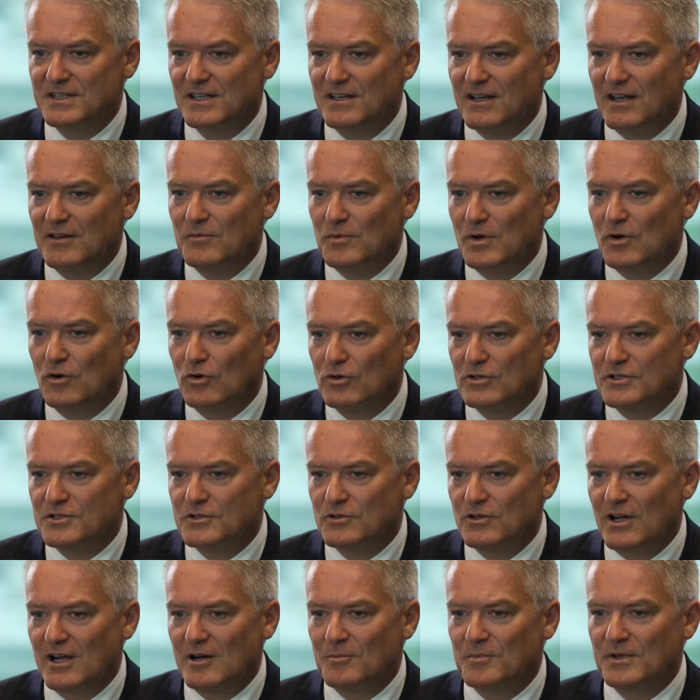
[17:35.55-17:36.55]
And we're
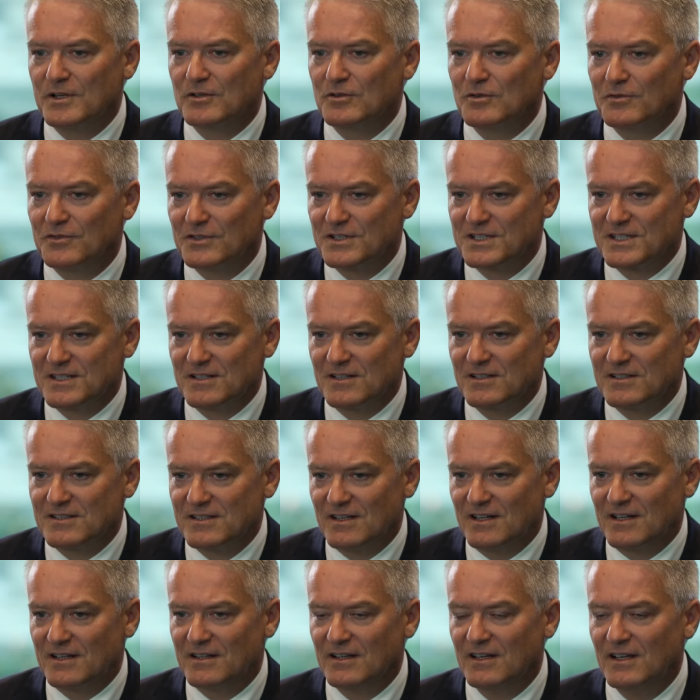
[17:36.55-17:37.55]
also helping to
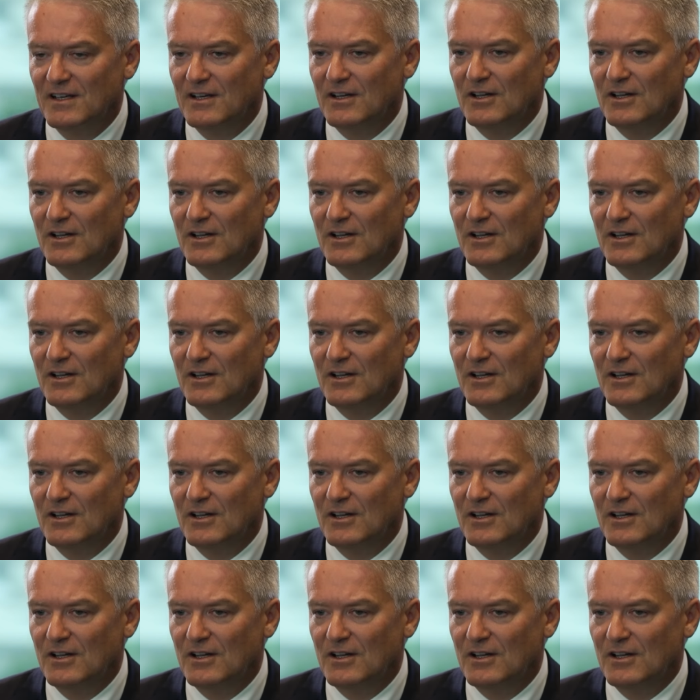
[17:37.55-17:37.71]
facilitate